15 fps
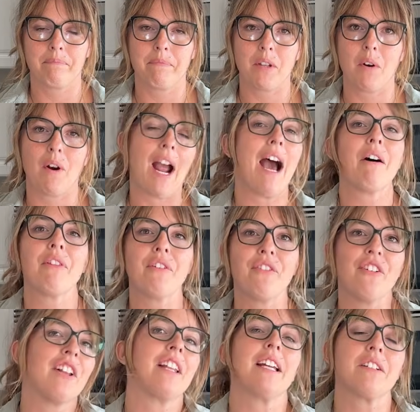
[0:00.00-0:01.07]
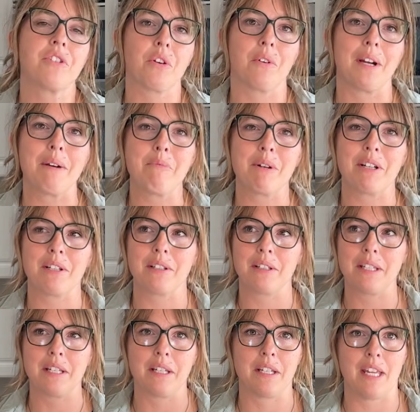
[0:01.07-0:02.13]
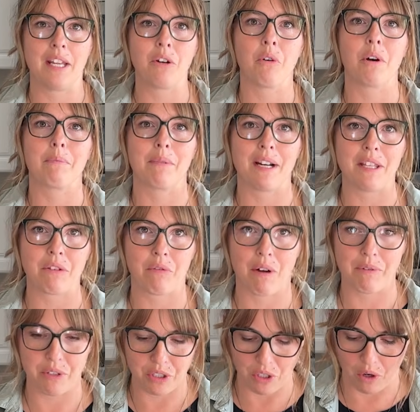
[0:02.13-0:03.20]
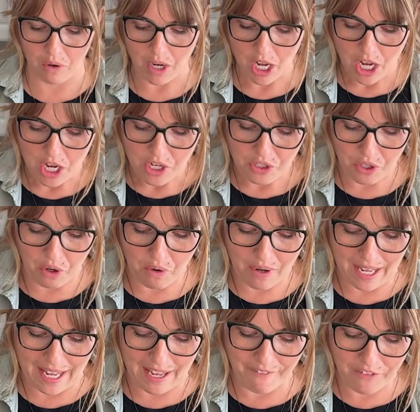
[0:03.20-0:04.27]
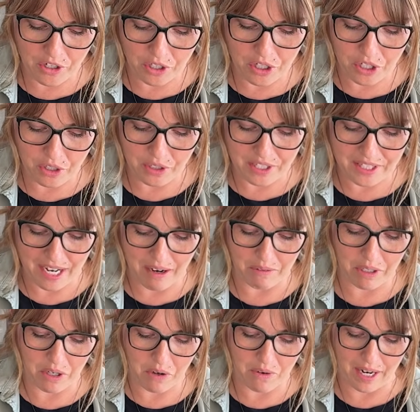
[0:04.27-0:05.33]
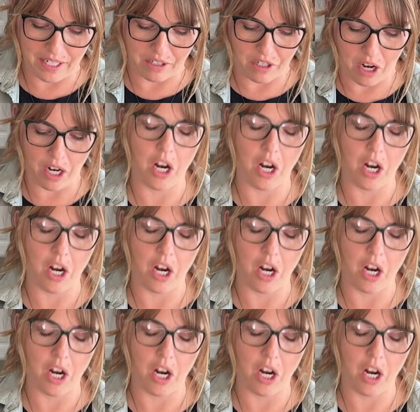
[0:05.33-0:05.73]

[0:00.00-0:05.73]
or how the filling, will incorporate throughout the dough. So if you're new to sourdough and you're not